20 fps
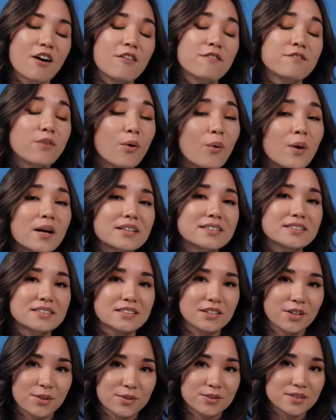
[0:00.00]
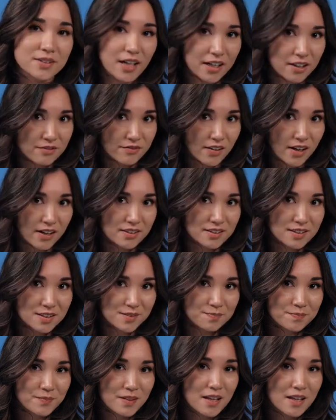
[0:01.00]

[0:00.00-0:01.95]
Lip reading: avoids those side effects.